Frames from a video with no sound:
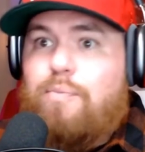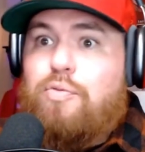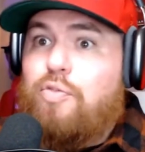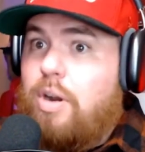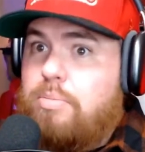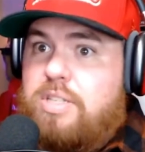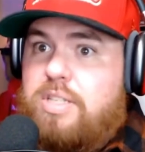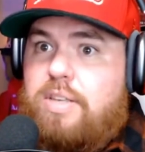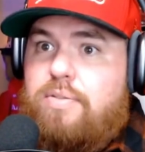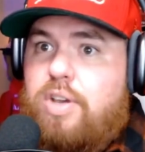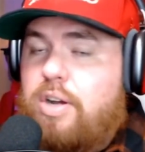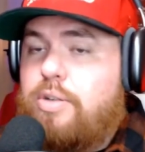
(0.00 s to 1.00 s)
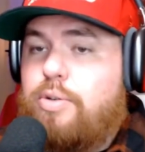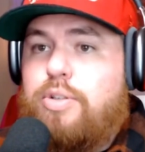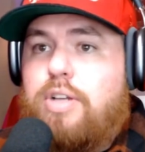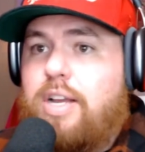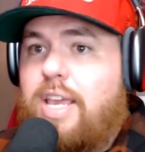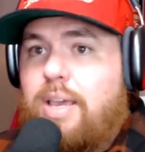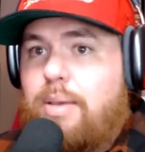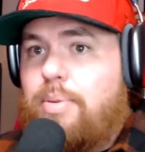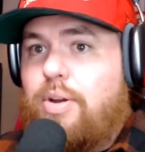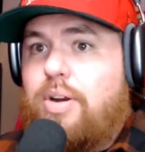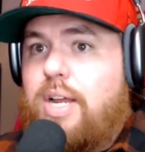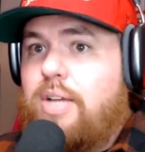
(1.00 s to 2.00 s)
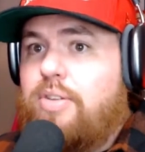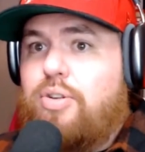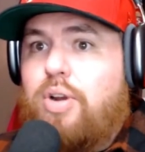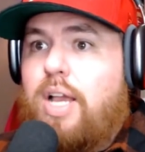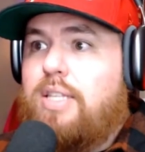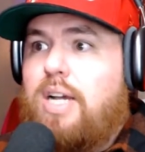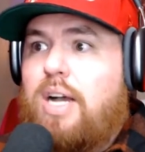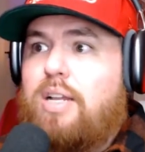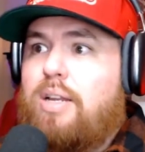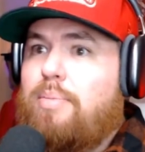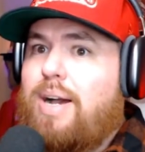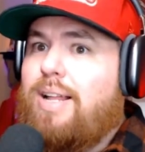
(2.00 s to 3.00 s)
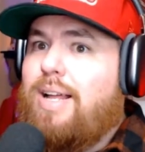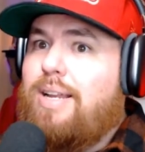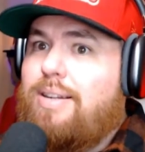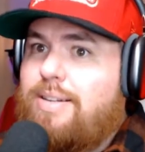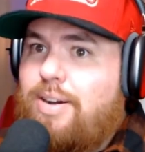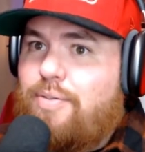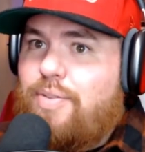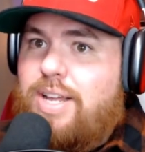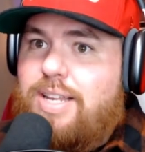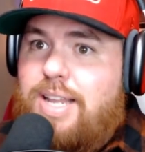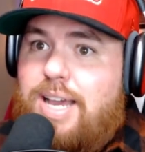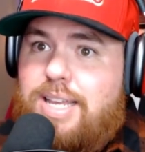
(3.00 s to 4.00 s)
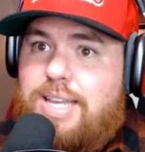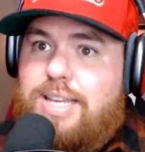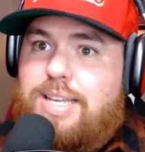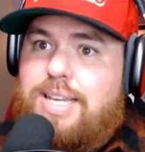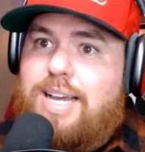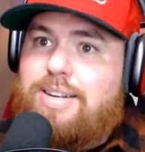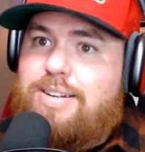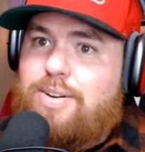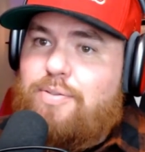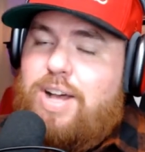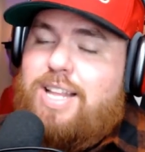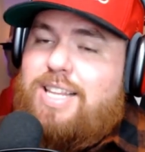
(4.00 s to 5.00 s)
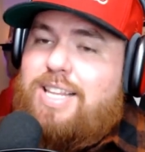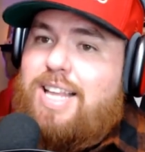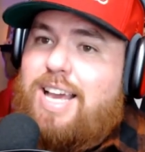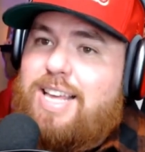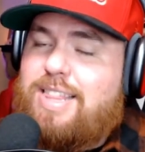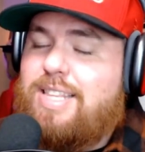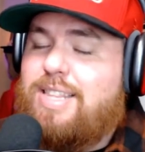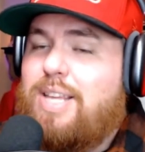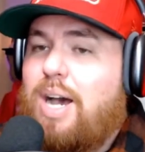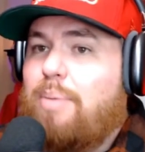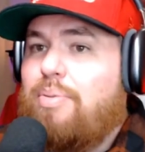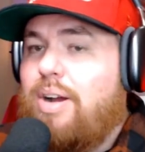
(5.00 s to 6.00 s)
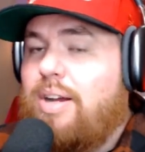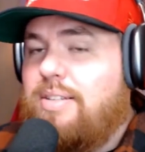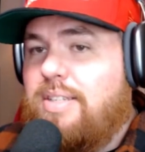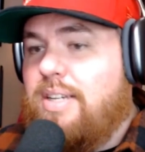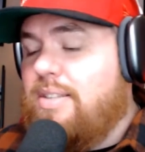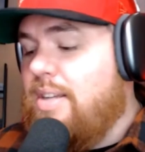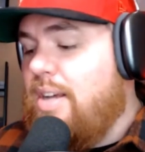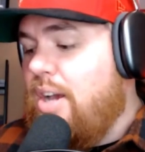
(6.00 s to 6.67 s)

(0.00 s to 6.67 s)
from Steve Young, who was on KNBR yesterday, talking about, I don't know if I like the thought process